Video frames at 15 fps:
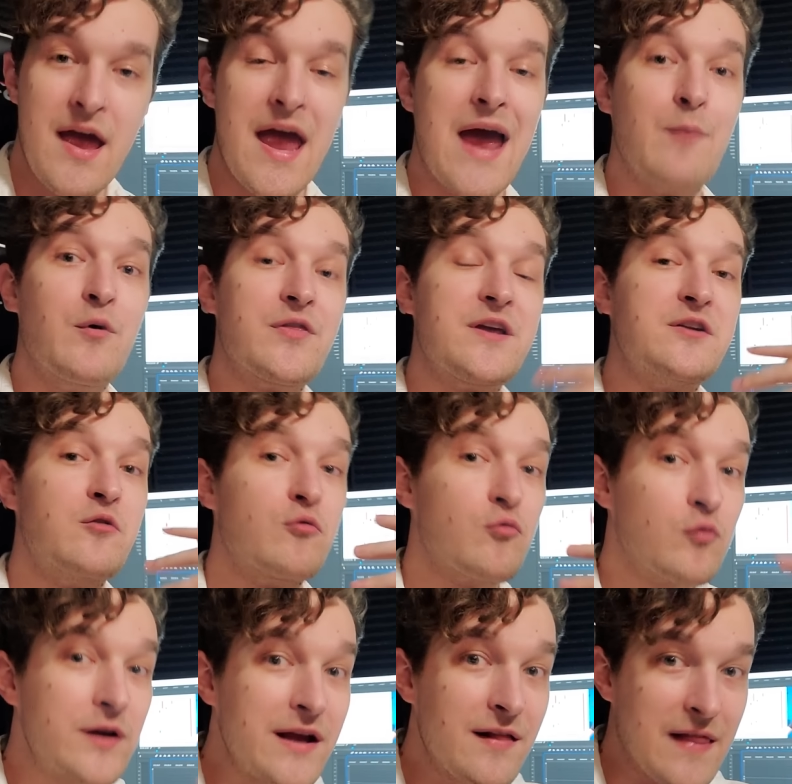And what they don't
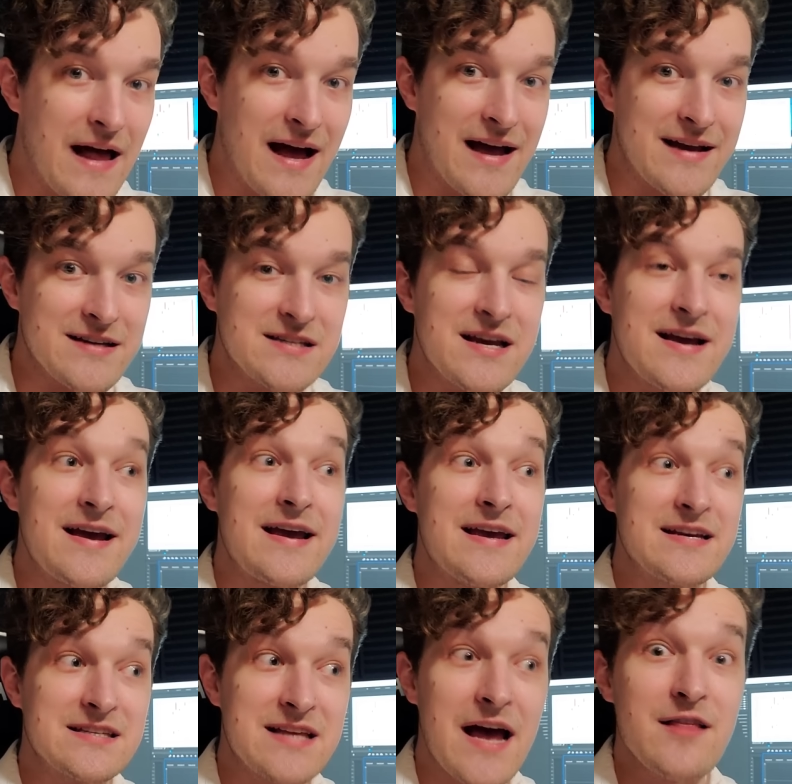realize is
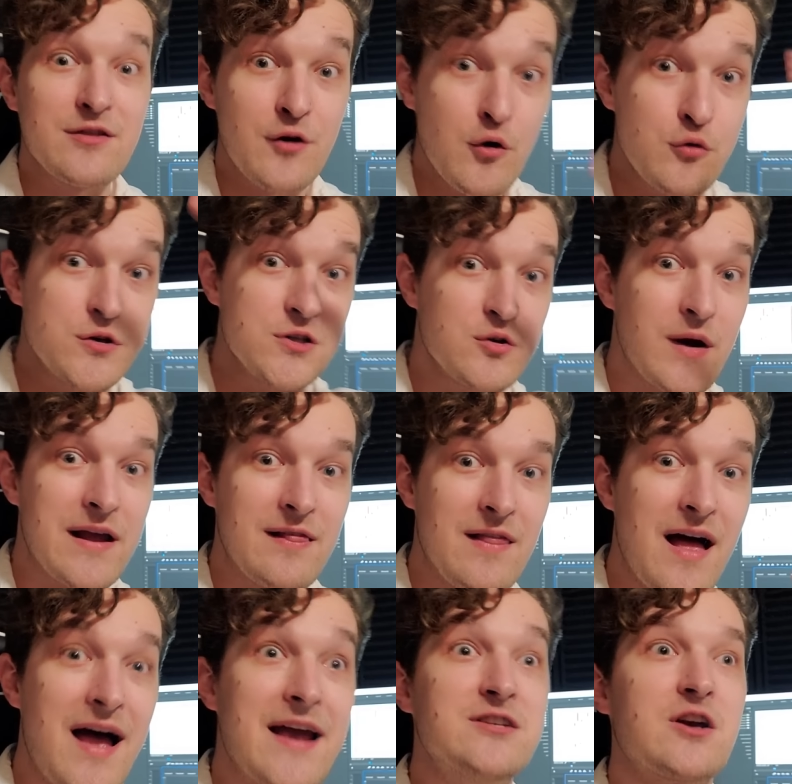that those straight
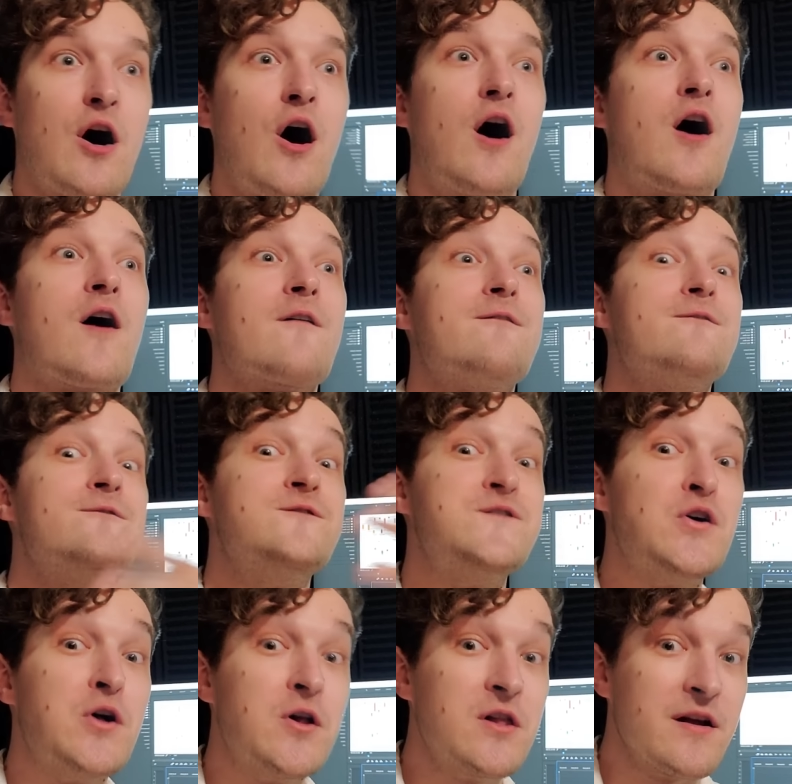lines are
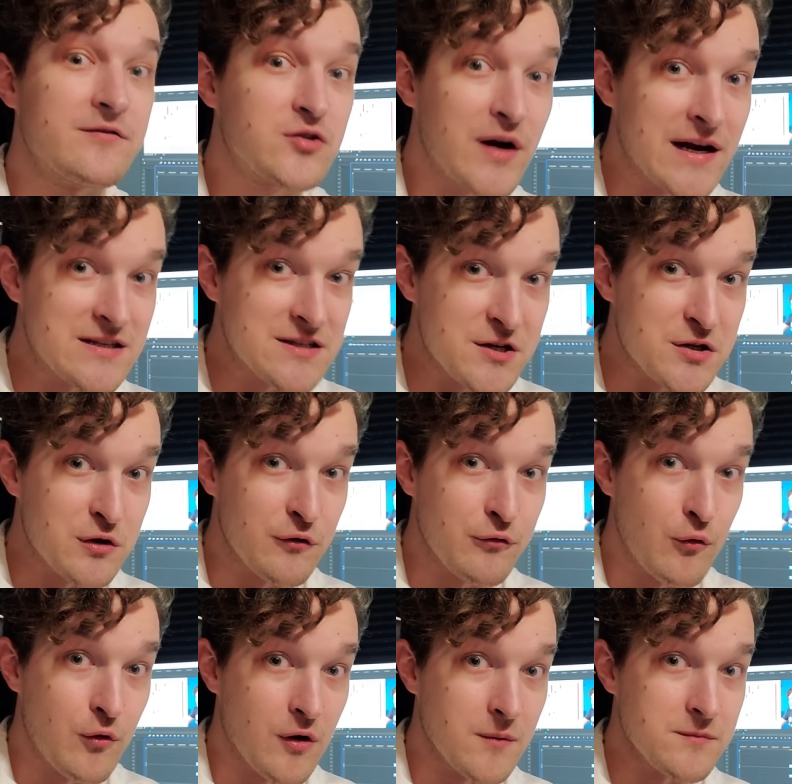full of transitional
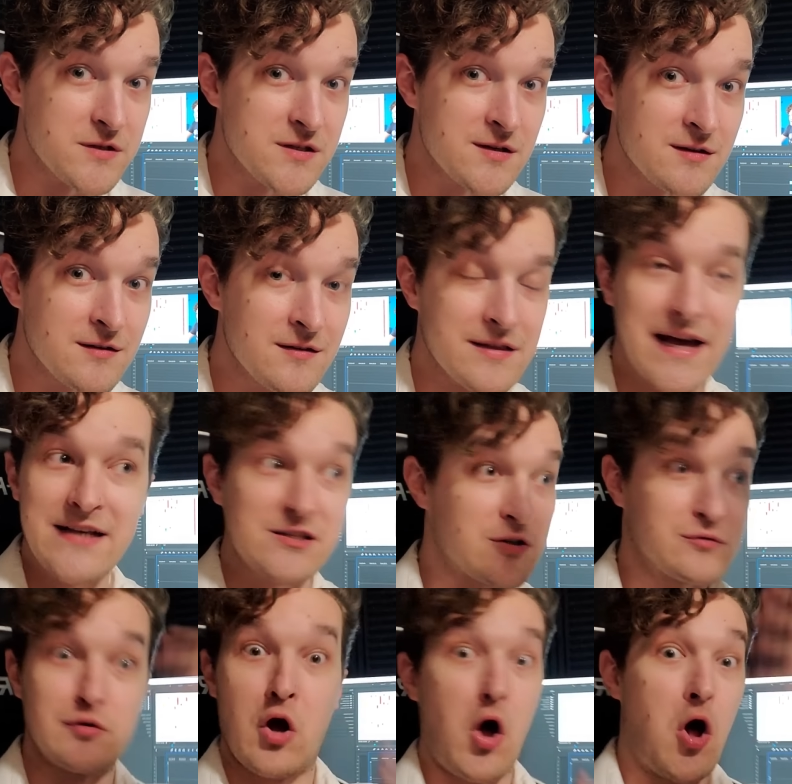forms. That's
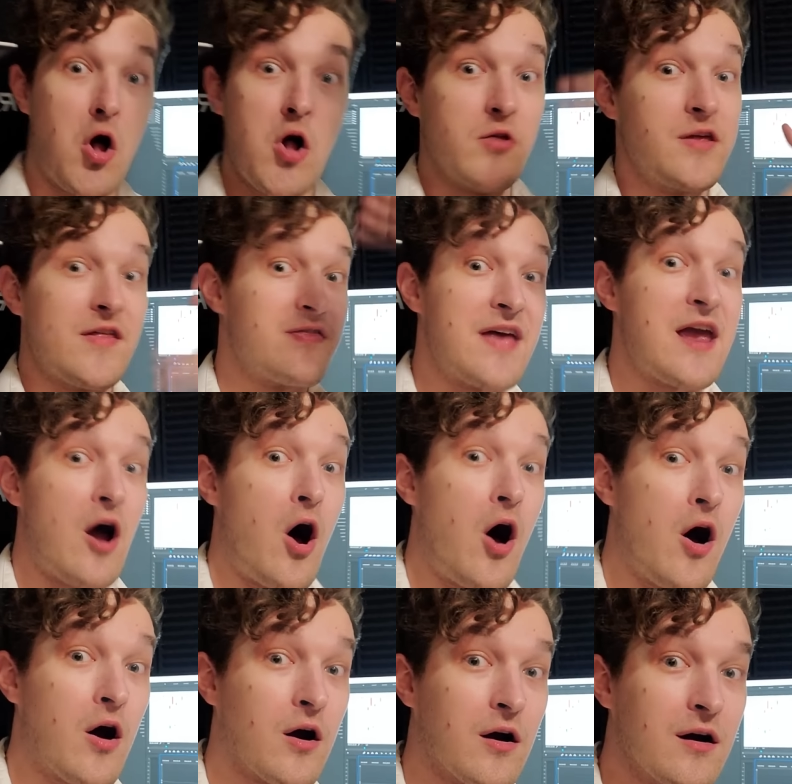all that they
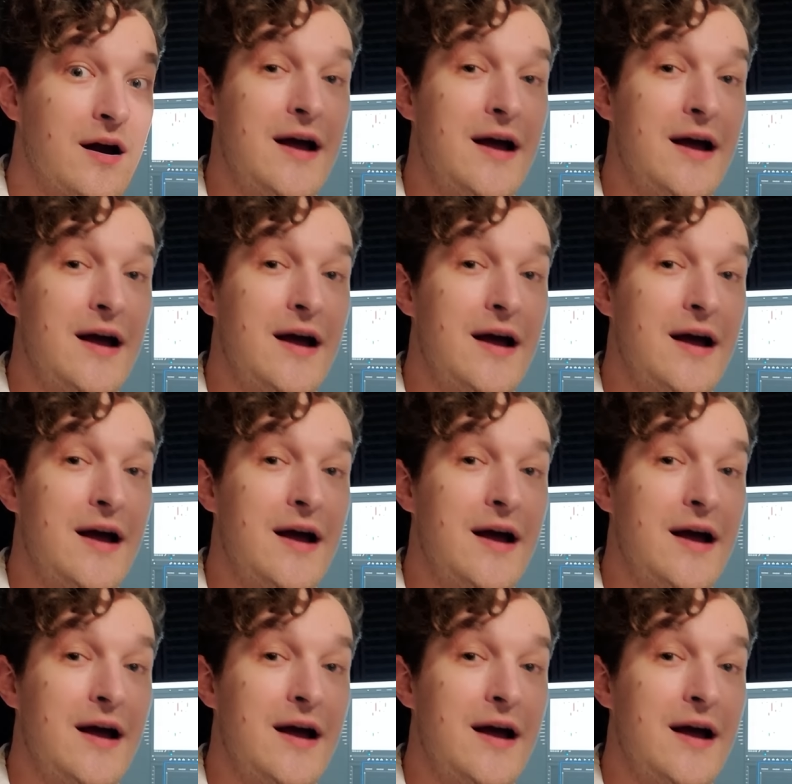are.